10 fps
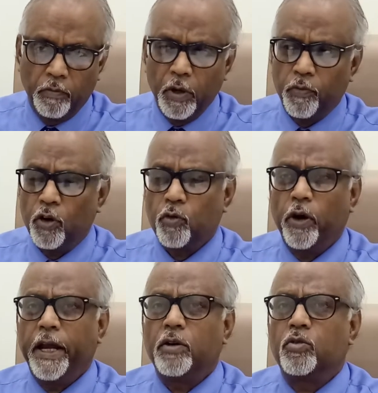Before
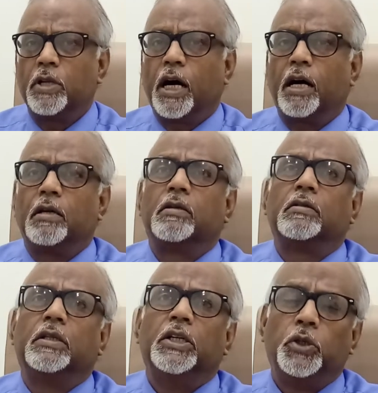going to the
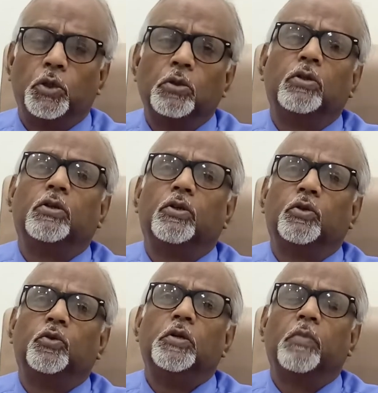issue,
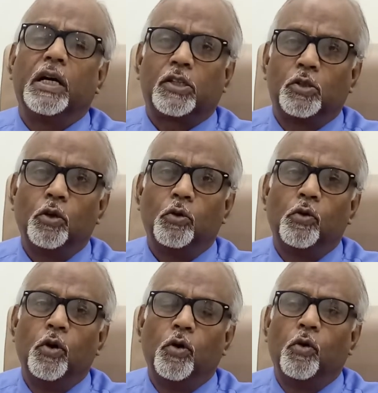we must
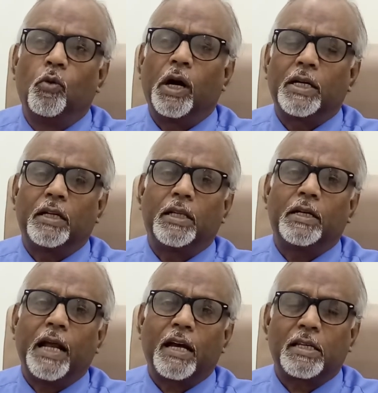know what are the
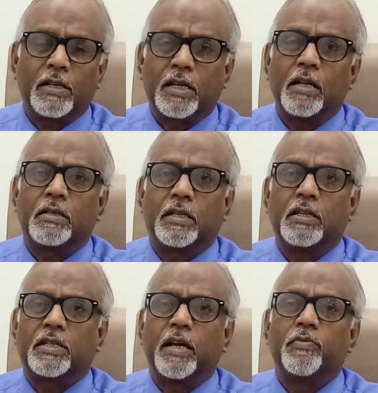taxation
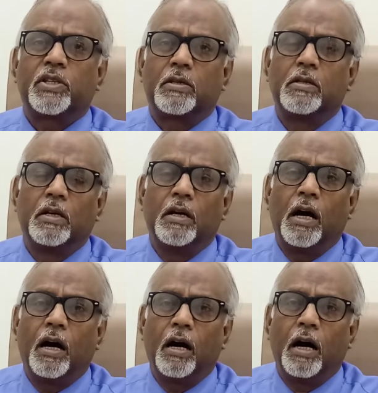systems
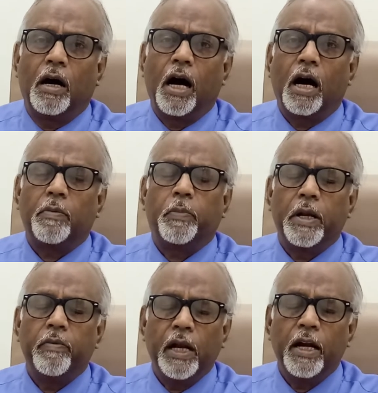are
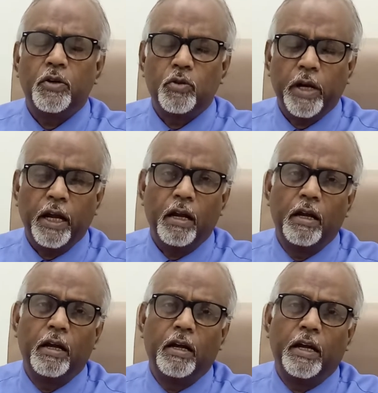prevalent
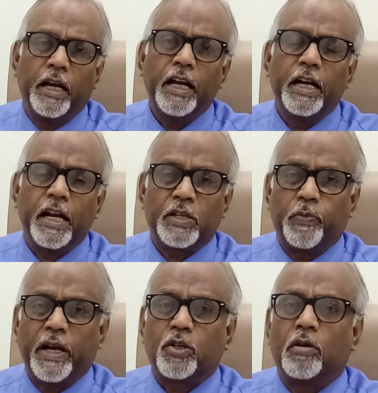today in
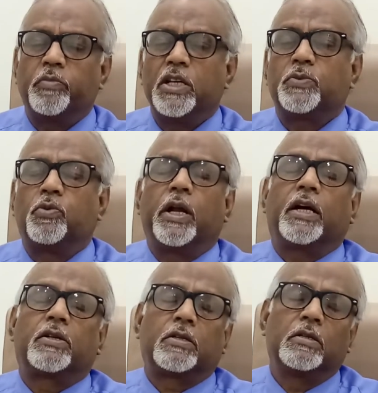respect of these
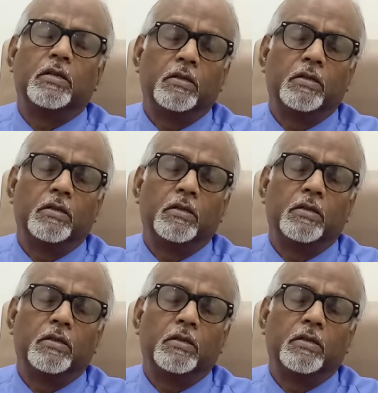products.